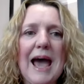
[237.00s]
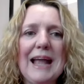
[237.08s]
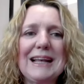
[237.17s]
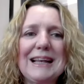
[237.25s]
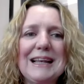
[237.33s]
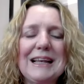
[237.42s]

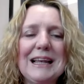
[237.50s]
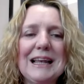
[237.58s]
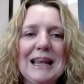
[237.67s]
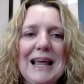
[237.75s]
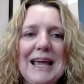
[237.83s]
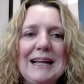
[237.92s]
I
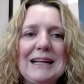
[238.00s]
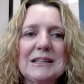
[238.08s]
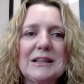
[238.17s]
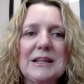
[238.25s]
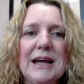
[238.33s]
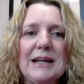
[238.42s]

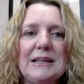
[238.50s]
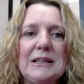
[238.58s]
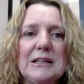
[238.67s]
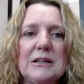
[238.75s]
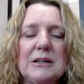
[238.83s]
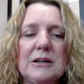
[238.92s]
liked the
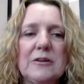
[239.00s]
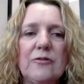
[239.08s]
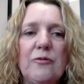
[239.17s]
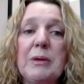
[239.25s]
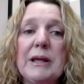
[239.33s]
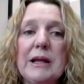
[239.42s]
idea
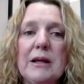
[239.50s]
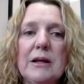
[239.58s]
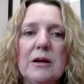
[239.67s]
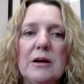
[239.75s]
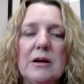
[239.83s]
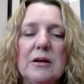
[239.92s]
of being
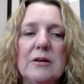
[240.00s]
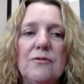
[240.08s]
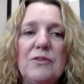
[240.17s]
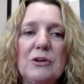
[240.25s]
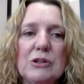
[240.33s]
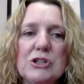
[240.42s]
a
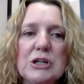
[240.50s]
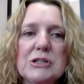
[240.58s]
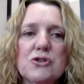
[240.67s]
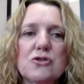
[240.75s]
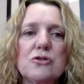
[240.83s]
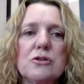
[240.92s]
field
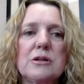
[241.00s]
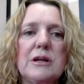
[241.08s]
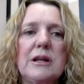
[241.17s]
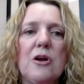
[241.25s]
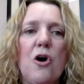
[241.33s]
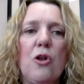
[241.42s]
adjuster,
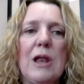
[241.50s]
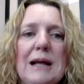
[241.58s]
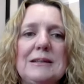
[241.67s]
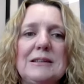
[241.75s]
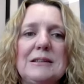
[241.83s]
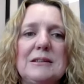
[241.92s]
and
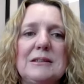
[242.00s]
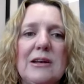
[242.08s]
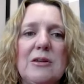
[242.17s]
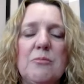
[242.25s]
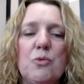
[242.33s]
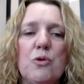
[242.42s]
lines
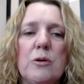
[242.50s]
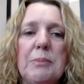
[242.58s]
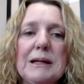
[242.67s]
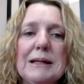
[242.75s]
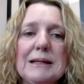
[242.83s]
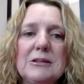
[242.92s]
sounded more
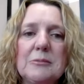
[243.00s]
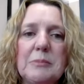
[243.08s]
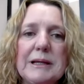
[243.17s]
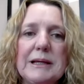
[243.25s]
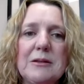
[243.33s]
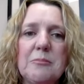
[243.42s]
appealing to
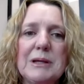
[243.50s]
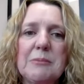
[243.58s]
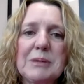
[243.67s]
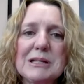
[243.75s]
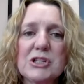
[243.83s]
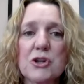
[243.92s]
me than
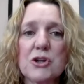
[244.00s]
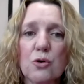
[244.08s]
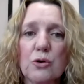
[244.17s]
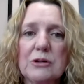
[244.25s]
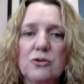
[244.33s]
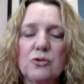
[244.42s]
being
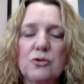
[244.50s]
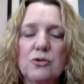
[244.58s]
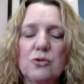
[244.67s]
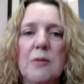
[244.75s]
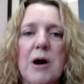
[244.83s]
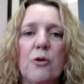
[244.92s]
pigeonholed
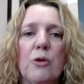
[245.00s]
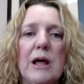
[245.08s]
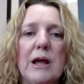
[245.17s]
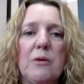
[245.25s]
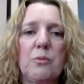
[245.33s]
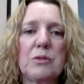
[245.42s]
into a
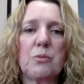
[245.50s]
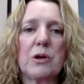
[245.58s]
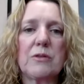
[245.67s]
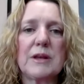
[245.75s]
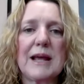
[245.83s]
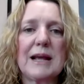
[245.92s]
monoline
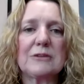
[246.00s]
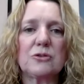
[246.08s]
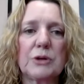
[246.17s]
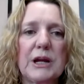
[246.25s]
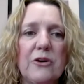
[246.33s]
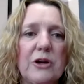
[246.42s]
with one of the
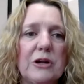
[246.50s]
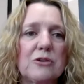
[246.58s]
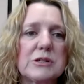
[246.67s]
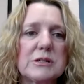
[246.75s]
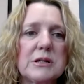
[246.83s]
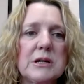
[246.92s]
national
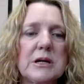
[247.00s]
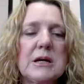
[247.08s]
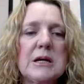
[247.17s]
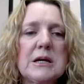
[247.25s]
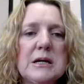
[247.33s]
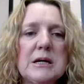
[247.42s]
carriers.
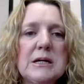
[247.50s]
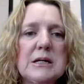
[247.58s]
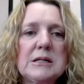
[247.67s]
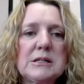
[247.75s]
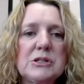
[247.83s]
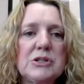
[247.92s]

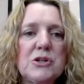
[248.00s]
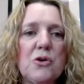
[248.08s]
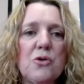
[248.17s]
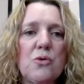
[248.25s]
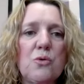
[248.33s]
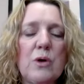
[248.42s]

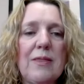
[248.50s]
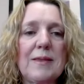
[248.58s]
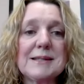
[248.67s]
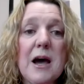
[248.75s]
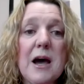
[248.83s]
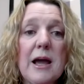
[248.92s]
So at
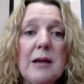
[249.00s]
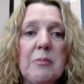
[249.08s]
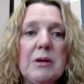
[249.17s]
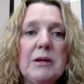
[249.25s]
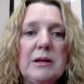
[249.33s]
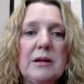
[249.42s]
the
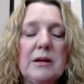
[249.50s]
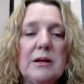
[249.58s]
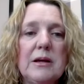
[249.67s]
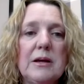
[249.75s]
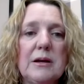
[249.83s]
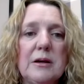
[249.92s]
time,
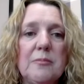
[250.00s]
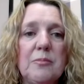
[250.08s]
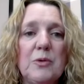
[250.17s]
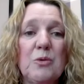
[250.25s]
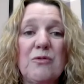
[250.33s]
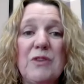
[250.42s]

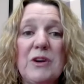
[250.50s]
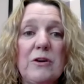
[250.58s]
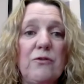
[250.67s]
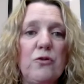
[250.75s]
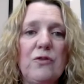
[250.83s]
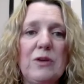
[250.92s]
there were
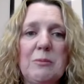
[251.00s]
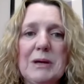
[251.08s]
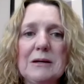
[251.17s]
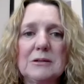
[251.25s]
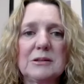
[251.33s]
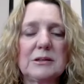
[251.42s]
very few
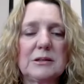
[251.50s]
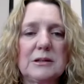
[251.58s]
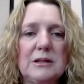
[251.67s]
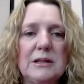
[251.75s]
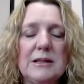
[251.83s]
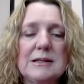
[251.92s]
females
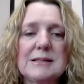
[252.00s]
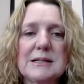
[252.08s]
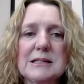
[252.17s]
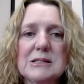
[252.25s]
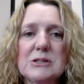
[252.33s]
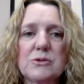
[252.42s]
in this
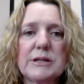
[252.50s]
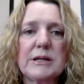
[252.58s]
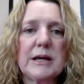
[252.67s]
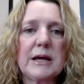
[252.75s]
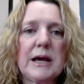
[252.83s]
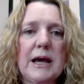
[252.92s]
industry,